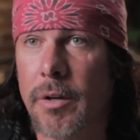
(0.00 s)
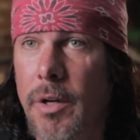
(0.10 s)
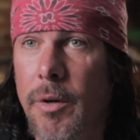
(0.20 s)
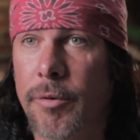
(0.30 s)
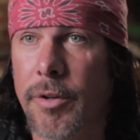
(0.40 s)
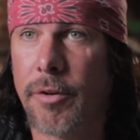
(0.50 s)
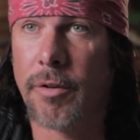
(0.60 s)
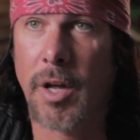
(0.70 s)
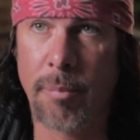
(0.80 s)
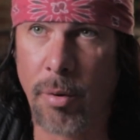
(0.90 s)
It was like this
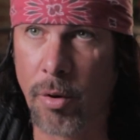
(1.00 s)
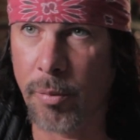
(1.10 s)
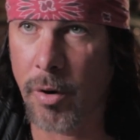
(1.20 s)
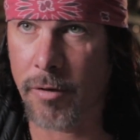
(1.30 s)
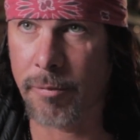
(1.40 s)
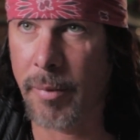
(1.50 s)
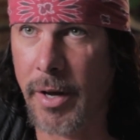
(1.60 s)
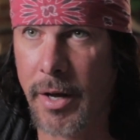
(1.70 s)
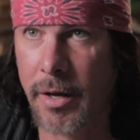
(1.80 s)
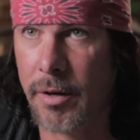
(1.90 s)
light bulb went off in my
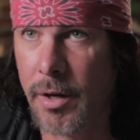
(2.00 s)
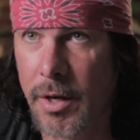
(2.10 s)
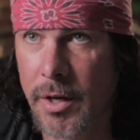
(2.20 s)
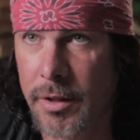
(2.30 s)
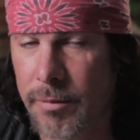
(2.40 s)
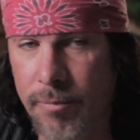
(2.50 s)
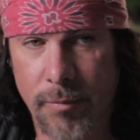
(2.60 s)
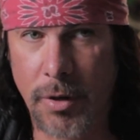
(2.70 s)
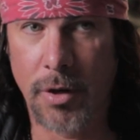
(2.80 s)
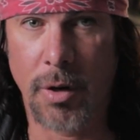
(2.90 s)
head.
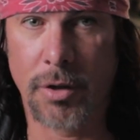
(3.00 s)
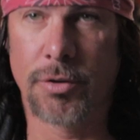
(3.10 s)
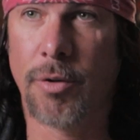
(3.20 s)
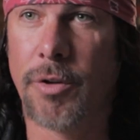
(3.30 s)
You know, I'll show